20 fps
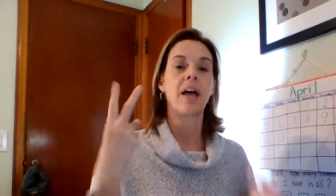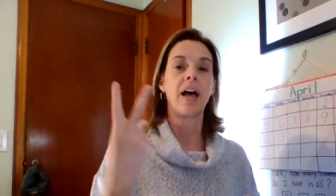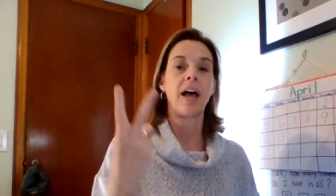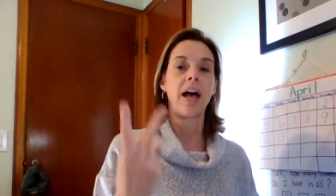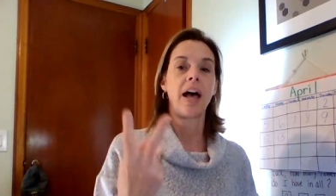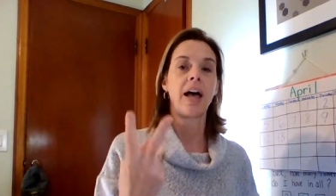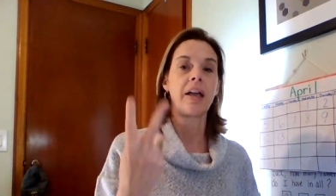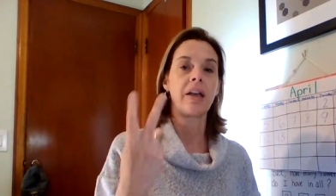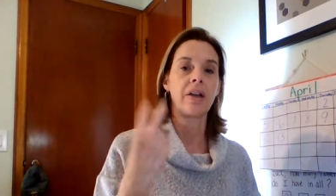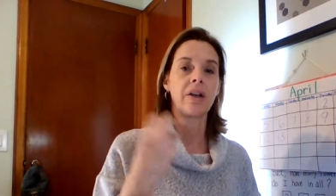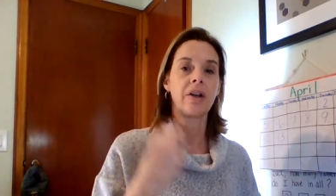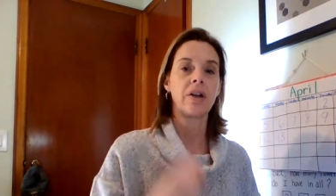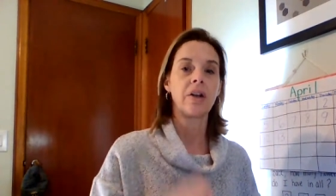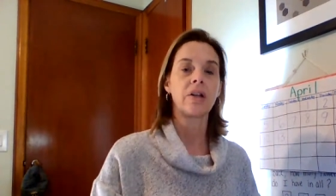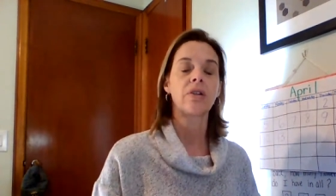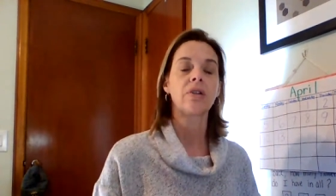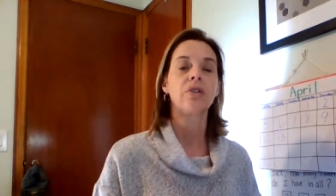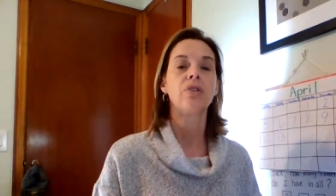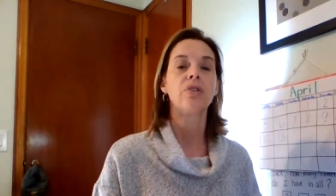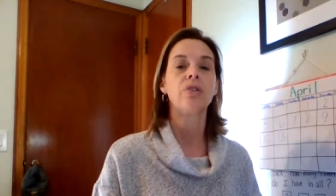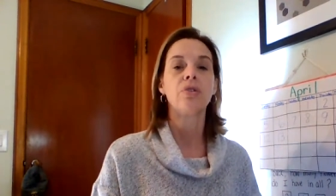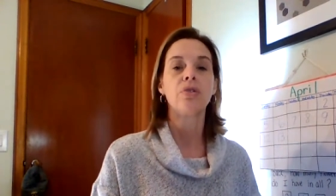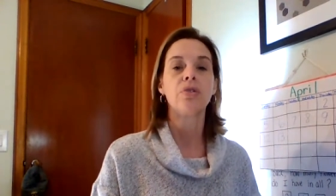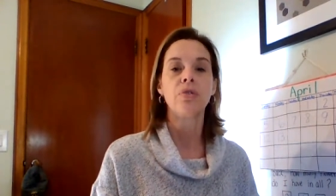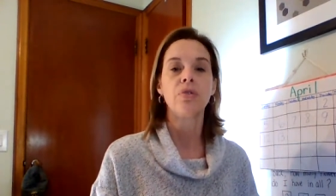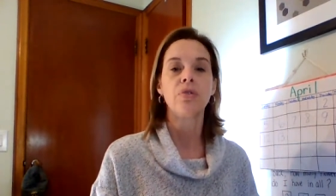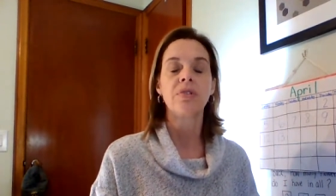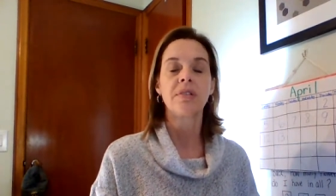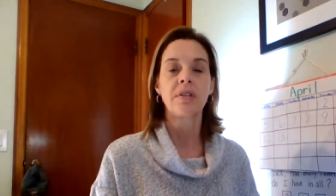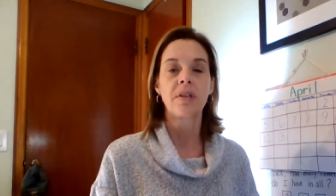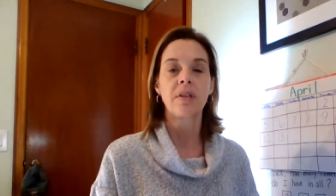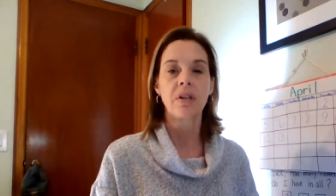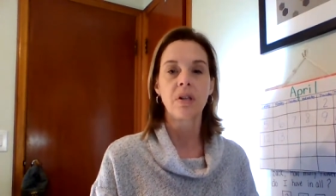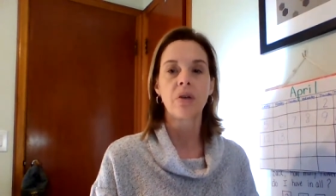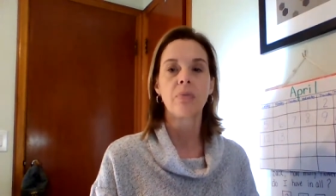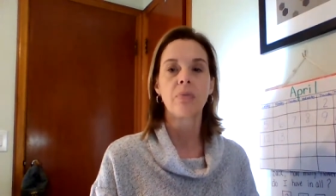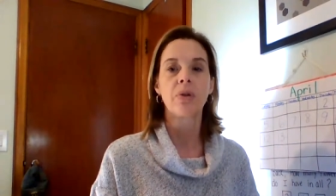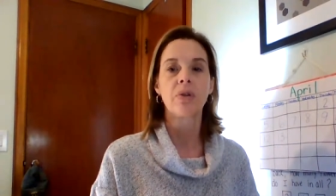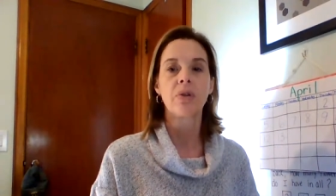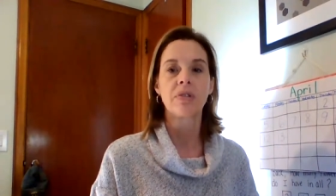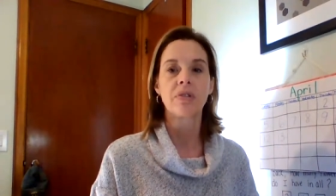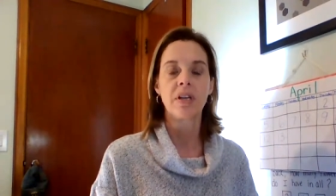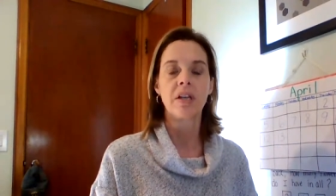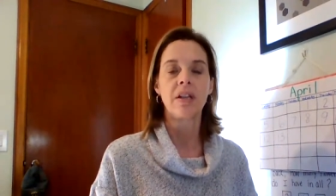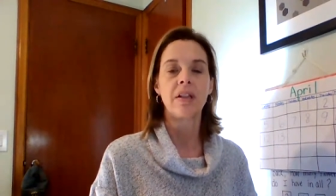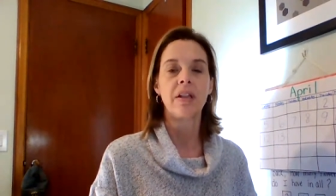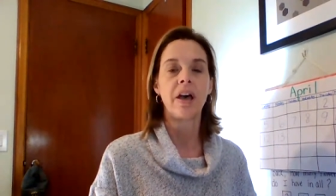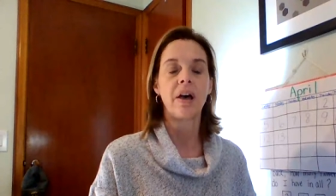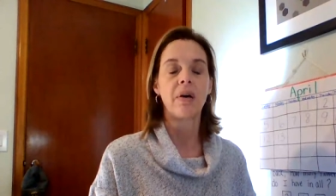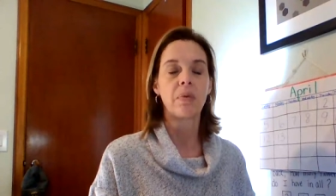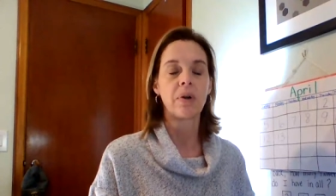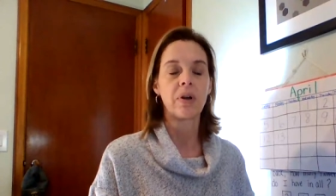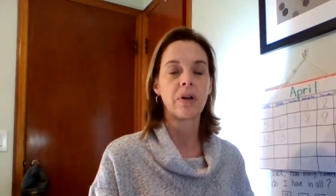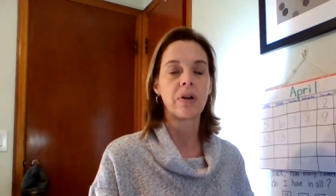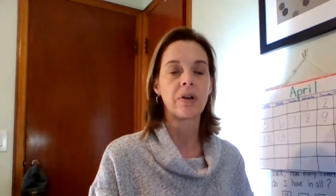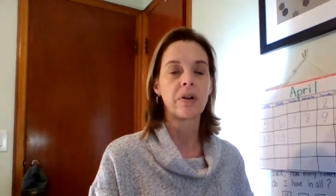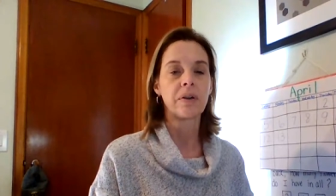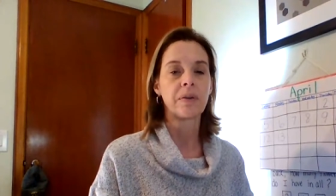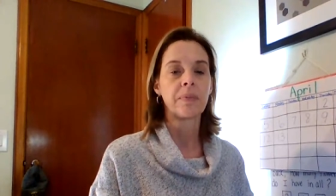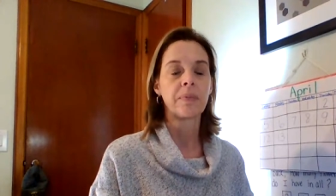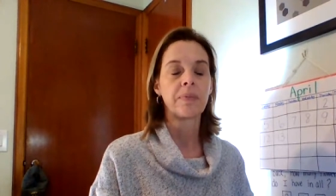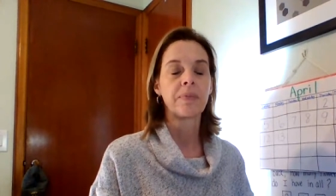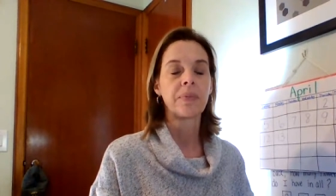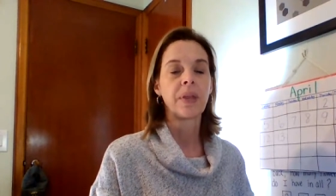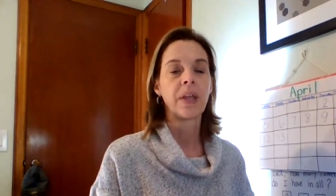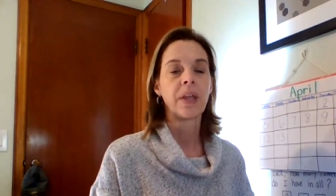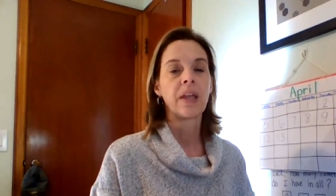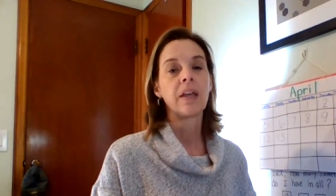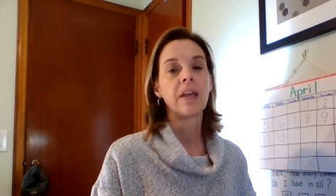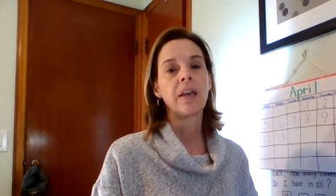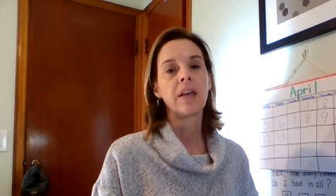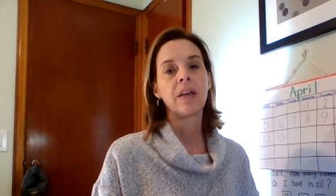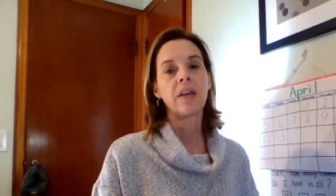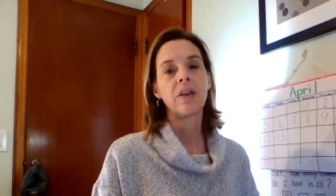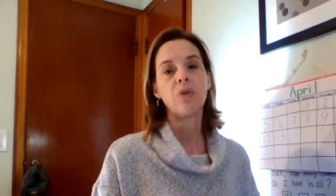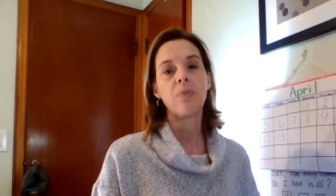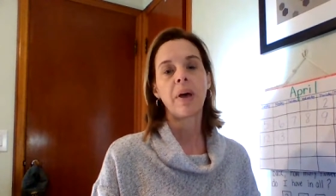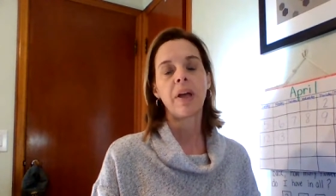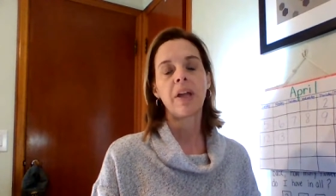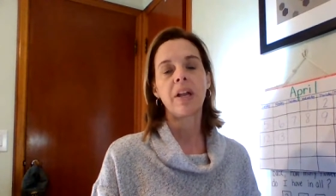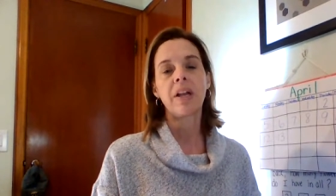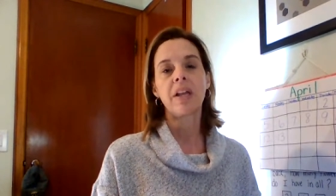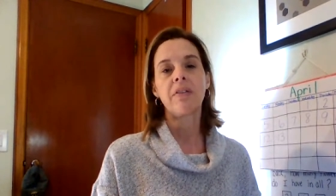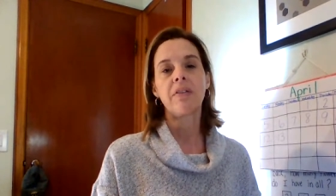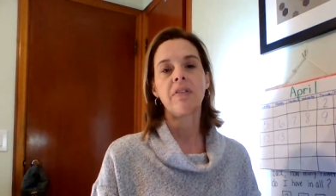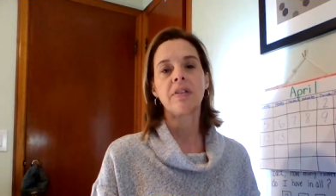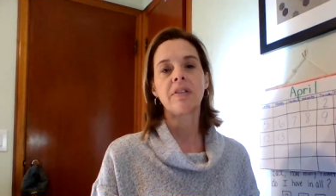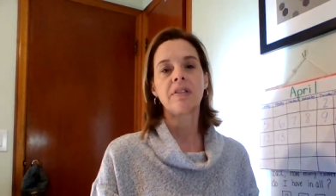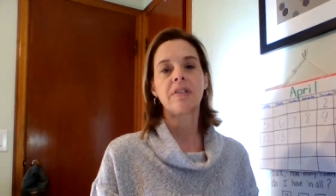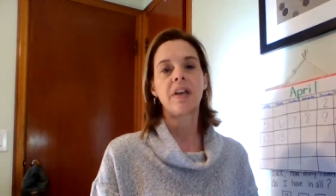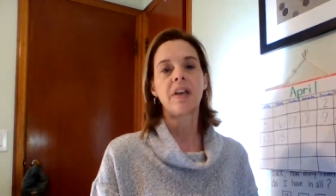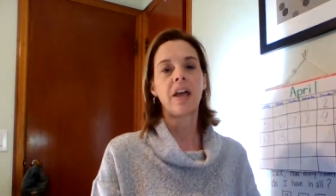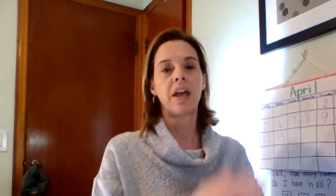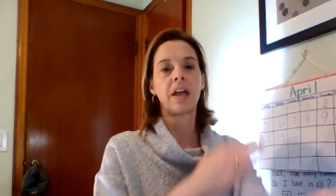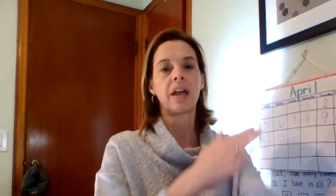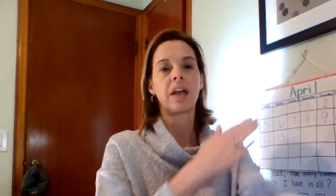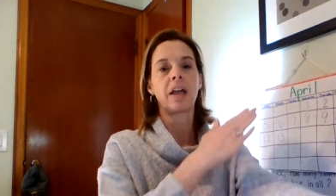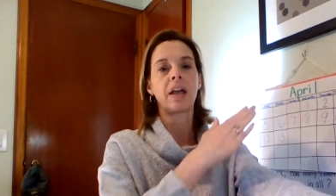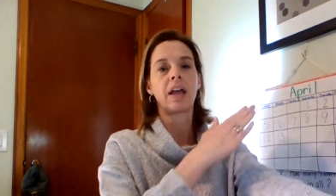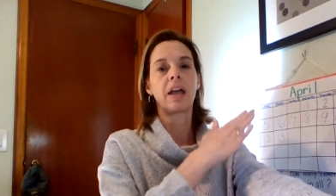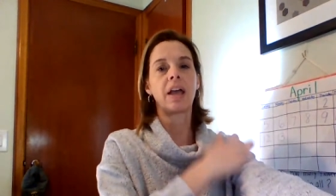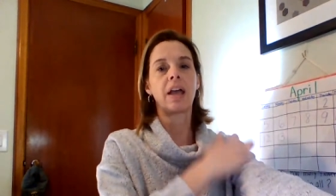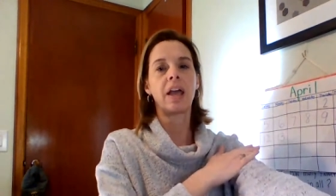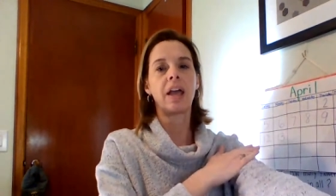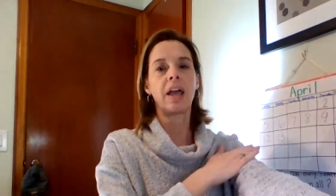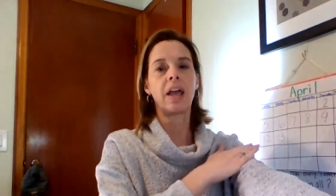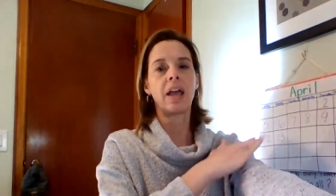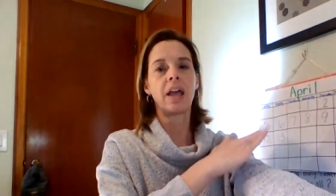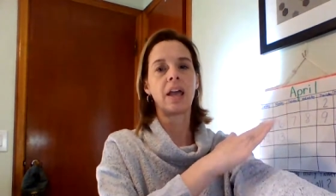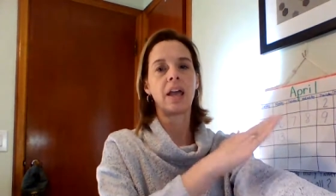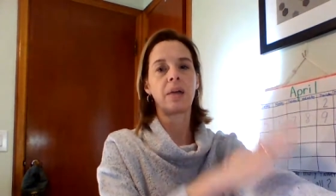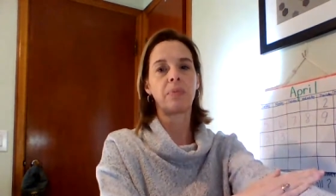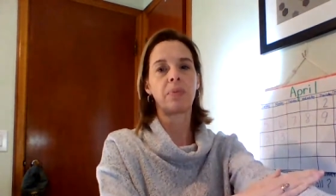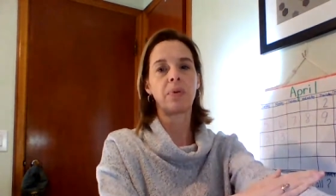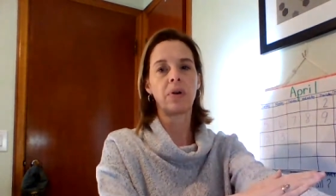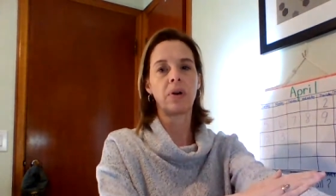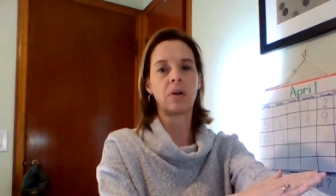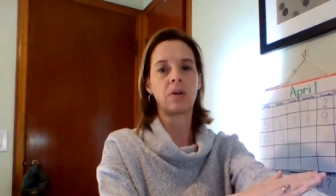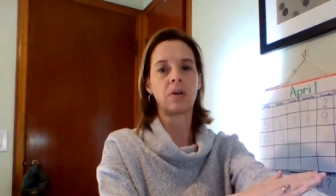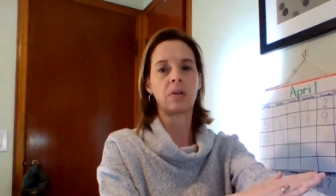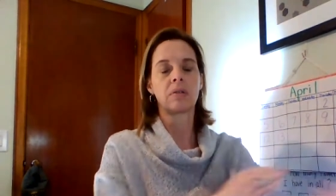I hear 2 syllables in that word. You might even say April.